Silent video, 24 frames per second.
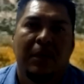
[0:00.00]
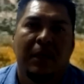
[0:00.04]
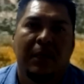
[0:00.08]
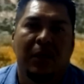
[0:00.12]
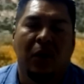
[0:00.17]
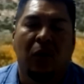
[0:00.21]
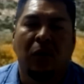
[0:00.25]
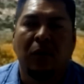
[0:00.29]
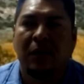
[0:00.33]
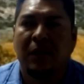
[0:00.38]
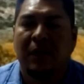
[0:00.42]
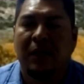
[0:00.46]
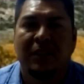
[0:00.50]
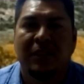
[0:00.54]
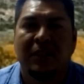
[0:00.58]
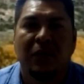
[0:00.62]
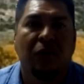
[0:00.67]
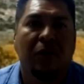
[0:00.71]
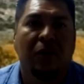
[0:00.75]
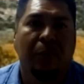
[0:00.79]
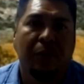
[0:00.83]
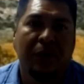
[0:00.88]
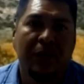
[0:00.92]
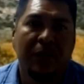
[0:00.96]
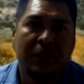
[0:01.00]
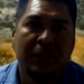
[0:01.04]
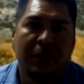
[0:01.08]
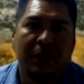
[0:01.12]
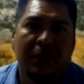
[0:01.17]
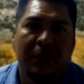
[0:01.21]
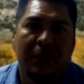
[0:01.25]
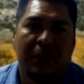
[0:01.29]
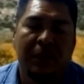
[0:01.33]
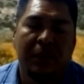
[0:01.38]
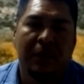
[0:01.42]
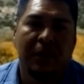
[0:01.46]
Not only he's going to
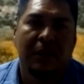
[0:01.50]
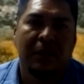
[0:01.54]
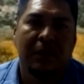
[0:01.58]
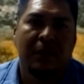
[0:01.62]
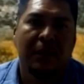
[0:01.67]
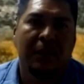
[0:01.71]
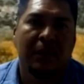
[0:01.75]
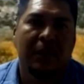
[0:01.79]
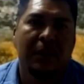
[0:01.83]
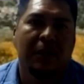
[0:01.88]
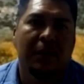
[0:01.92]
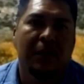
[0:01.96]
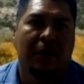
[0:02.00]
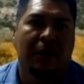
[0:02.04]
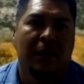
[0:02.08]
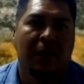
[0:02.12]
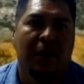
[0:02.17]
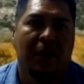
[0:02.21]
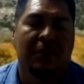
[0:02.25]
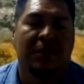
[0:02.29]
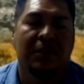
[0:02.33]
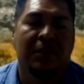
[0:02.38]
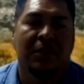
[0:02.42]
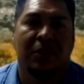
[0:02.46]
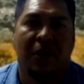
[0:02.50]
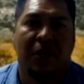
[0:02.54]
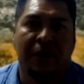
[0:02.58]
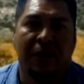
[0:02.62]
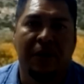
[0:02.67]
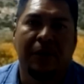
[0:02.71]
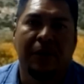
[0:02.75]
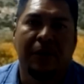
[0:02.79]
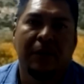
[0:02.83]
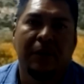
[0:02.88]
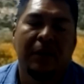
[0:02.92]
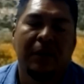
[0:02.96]
prison, he lost his
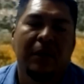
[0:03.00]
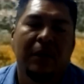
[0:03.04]
daughter,